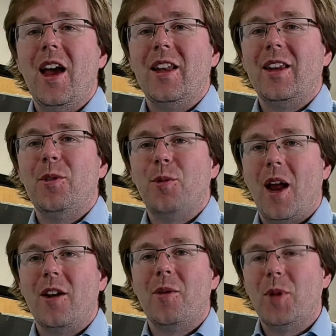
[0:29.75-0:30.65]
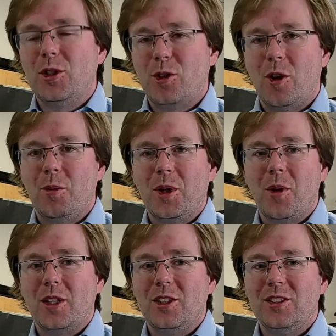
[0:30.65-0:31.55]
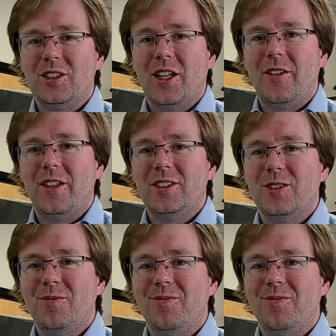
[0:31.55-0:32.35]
in the Random Astronomy Questions series.